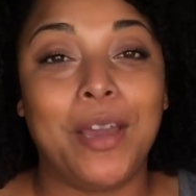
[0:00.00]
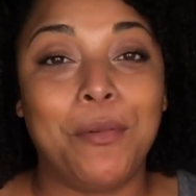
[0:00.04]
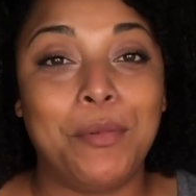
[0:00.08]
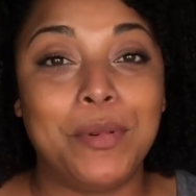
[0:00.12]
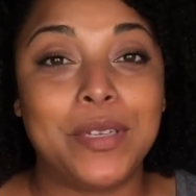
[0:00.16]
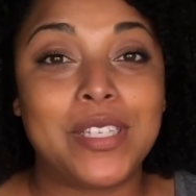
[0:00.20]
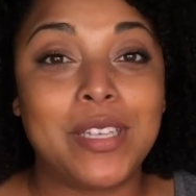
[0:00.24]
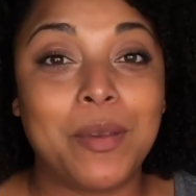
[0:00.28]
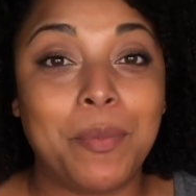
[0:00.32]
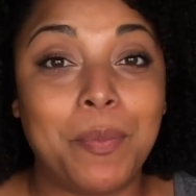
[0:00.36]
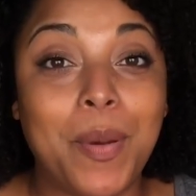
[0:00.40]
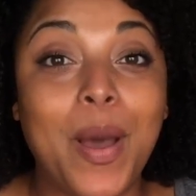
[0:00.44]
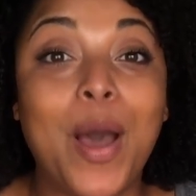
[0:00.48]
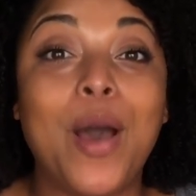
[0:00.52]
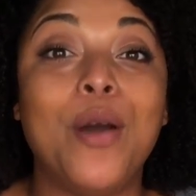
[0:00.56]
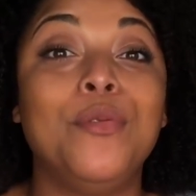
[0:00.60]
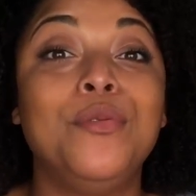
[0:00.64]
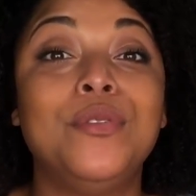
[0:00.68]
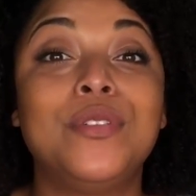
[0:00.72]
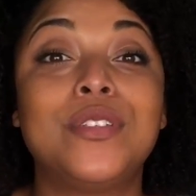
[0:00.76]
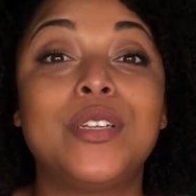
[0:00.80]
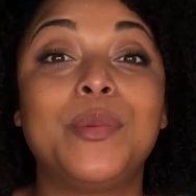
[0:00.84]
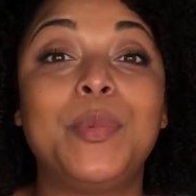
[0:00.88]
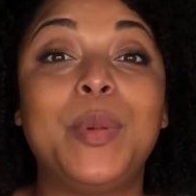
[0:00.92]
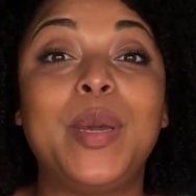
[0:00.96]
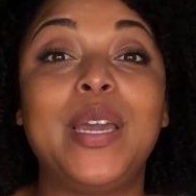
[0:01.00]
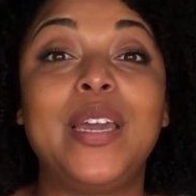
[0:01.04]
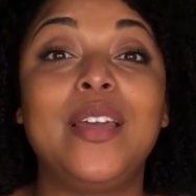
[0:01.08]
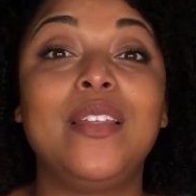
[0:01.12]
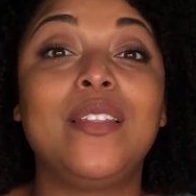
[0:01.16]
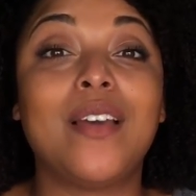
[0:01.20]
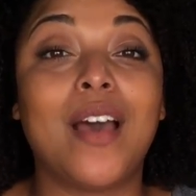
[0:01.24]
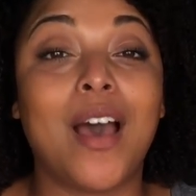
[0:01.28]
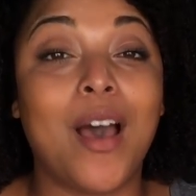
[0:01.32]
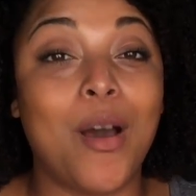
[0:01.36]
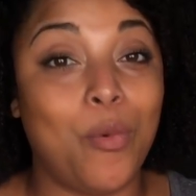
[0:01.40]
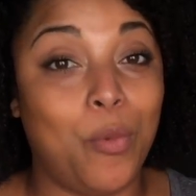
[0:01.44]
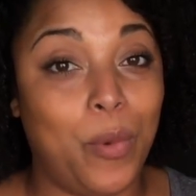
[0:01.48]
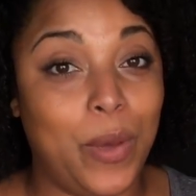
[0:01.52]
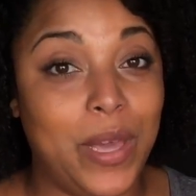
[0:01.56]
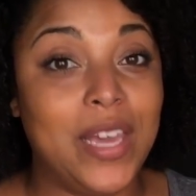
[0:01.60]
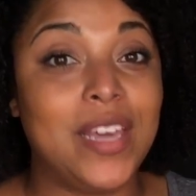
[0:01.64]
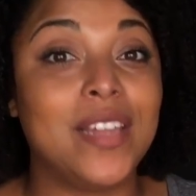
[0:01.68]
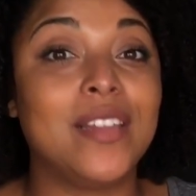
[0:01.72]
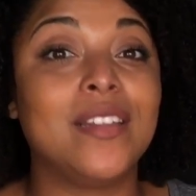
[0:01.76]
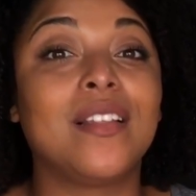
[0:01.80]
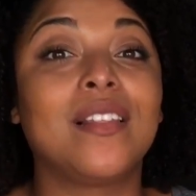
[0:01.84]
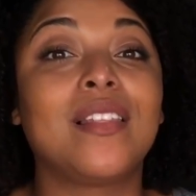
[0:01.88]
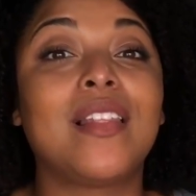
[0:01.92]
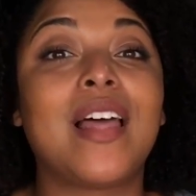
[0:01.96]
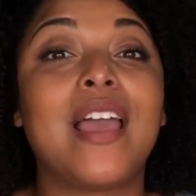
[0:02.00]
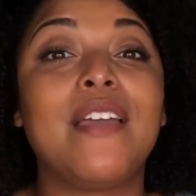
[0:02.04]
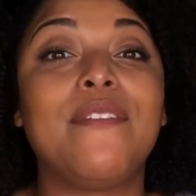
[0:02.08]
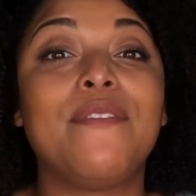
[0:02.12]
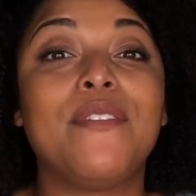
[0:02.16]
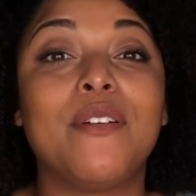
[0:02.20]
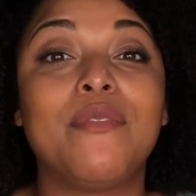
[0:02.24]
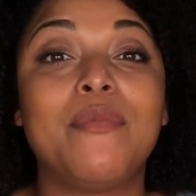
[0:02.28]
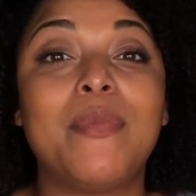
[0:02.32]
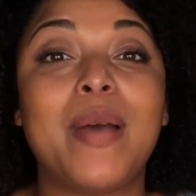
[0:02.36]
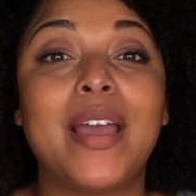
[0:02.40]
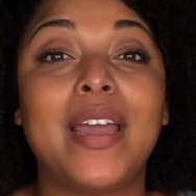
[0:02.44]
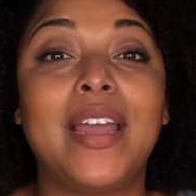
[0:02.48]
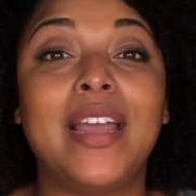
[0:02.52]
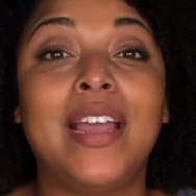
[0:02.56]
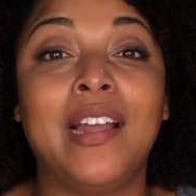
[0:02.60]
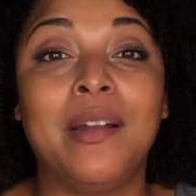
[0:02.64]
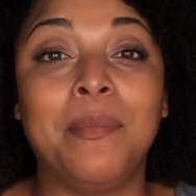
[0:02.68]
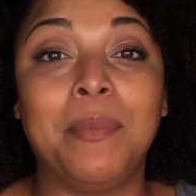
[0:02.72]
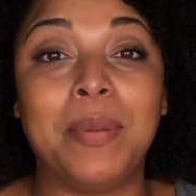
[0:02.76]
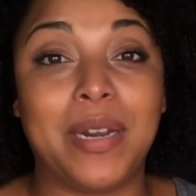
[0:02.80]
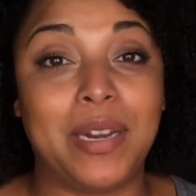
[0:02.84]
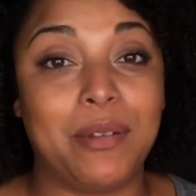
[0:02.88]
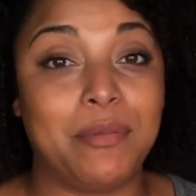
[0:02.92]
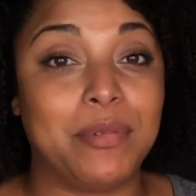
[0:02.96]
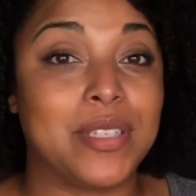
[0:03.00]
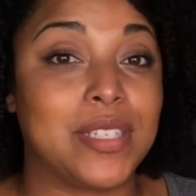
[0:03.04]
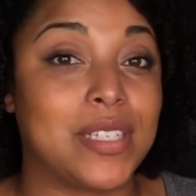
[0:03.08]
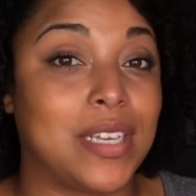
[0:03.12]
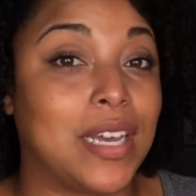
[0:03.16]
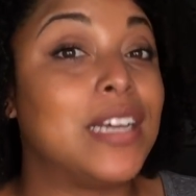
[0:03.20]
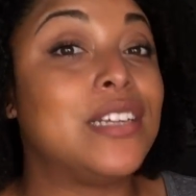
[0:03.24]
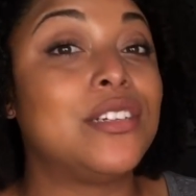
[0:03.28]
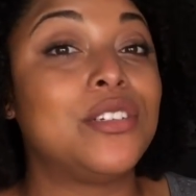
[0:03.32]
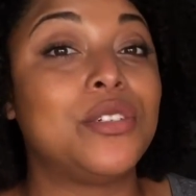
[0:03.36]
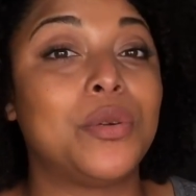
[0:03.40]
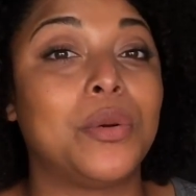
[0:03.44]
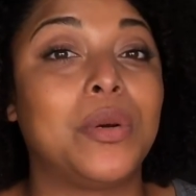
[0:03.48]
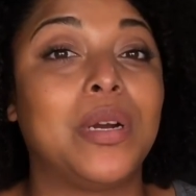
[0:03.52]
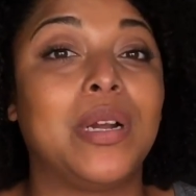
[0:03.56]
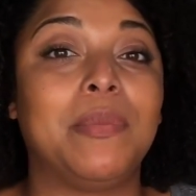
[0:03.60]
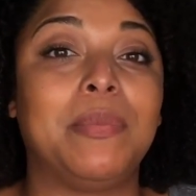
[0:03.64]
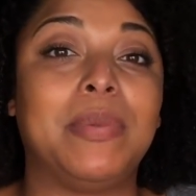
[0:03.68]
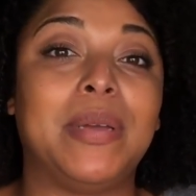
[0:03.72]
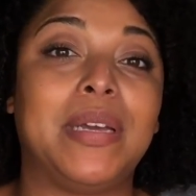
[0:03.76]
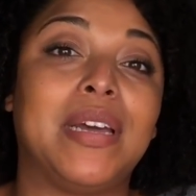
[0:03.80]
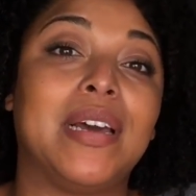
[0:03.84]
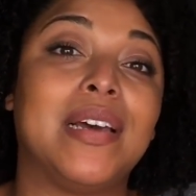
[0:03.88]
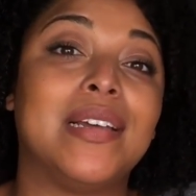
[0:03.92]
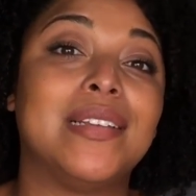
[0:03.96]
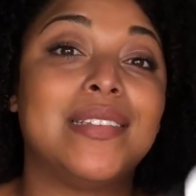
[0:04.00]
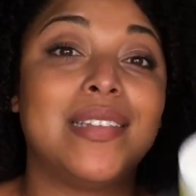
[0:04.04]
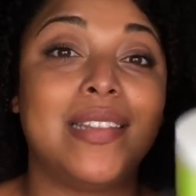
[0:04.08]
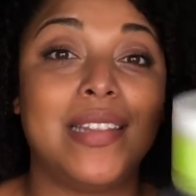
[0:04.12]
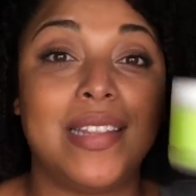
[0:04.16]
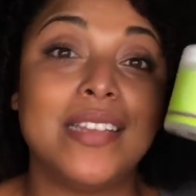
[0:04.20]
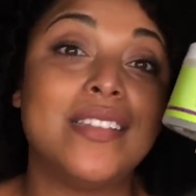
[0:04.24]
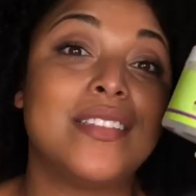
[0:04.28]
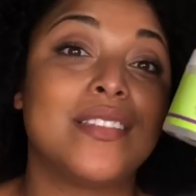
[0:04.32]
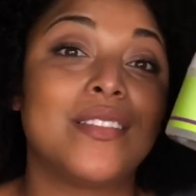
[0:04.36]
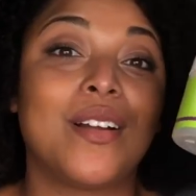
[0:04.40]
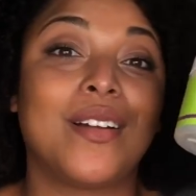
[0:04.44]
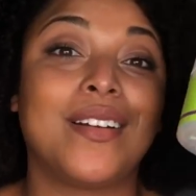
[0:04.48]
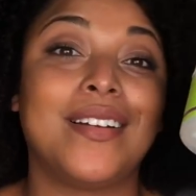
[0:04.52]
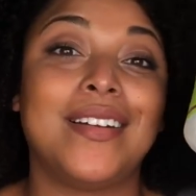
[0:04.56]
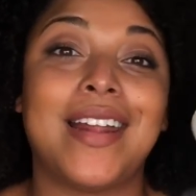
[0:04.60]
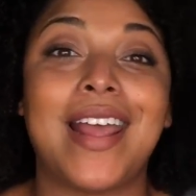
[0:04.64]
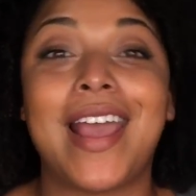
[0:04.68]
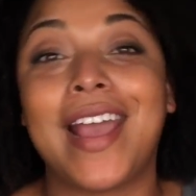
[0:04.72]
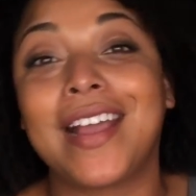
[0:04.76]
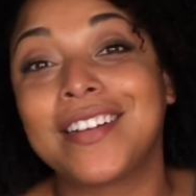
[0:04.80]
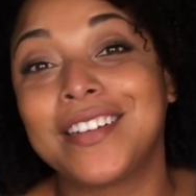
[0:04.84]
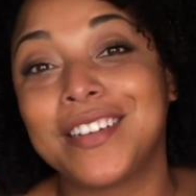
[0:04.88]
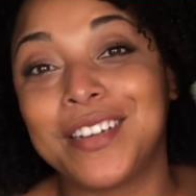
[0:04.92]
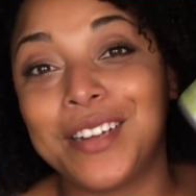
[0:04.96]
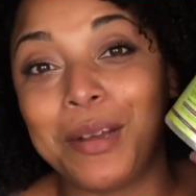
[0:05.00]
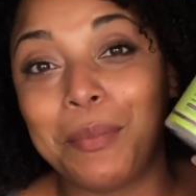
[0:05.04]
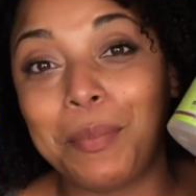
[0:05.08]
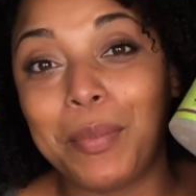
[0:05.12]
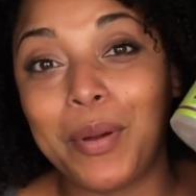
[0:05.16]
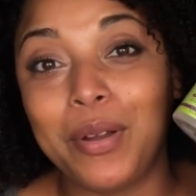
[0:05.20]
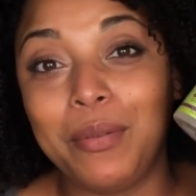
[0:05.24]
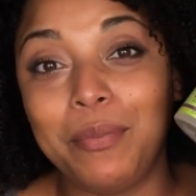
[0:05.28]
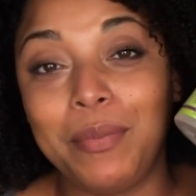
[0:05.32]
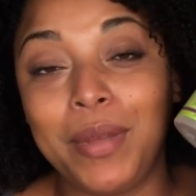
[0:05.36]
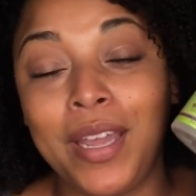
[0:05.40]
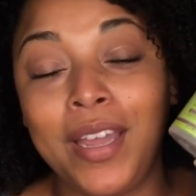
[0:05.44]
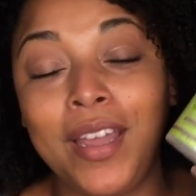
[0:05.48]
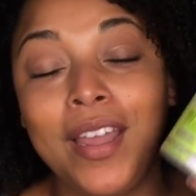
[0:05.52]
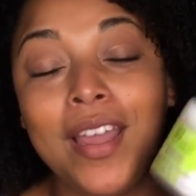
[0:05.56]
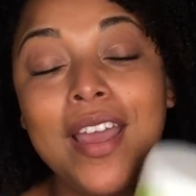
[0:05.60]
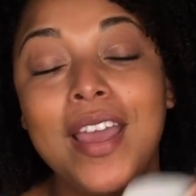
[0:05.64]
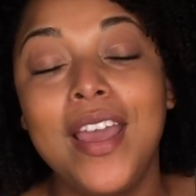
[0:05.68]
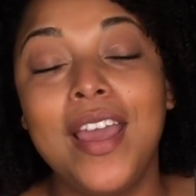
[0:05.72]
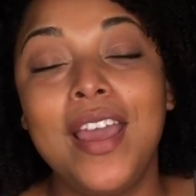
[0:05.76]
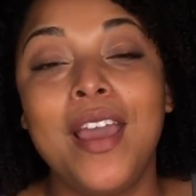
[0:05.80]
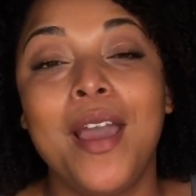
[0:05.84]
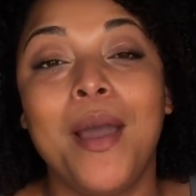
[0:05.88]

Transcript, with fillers: It was supposed to be a week in the life of my hair, but it was cut short because this started acting up on me.